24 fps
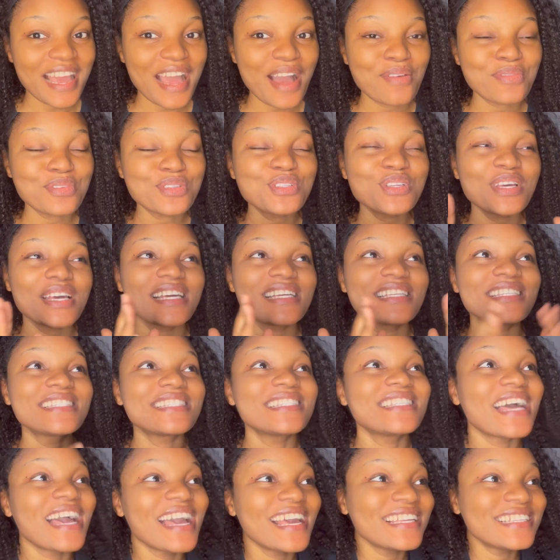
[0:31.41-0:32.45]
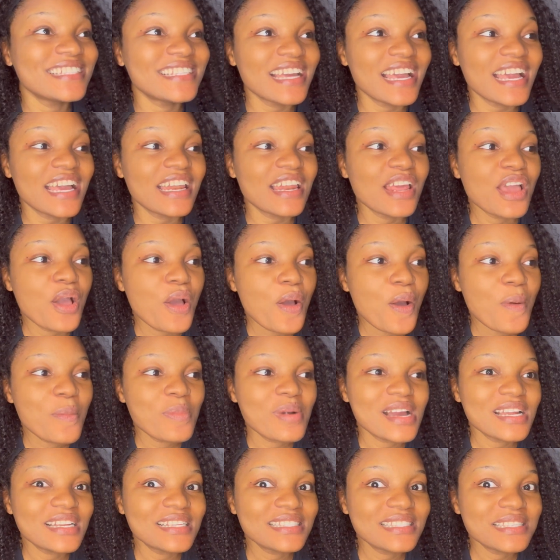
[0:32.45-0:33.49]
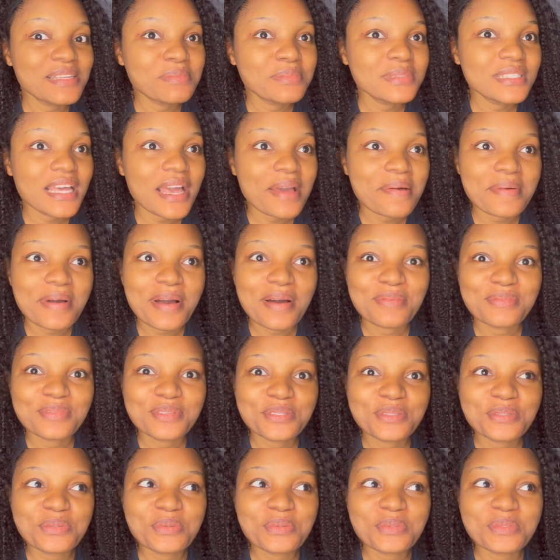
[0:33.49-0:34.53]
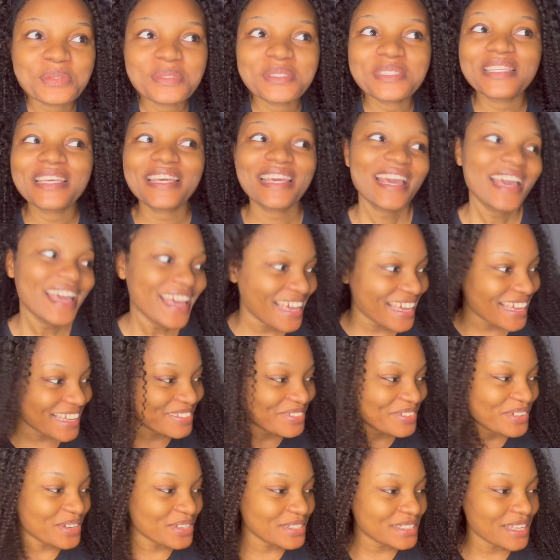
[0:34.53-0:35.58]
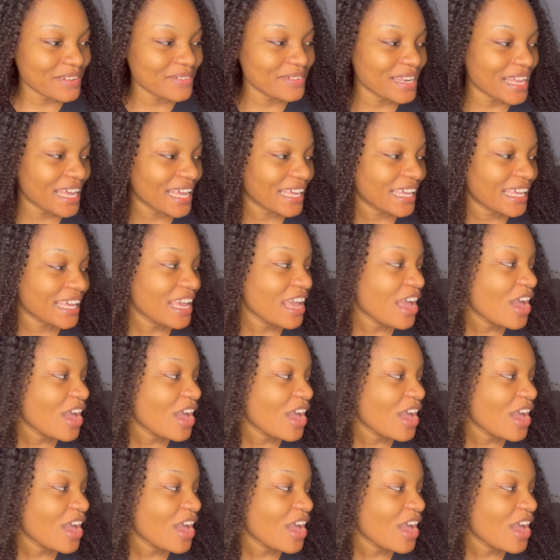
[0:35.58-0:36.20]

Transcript: I'm so excited, but at the same time I'm so scared because I'm like,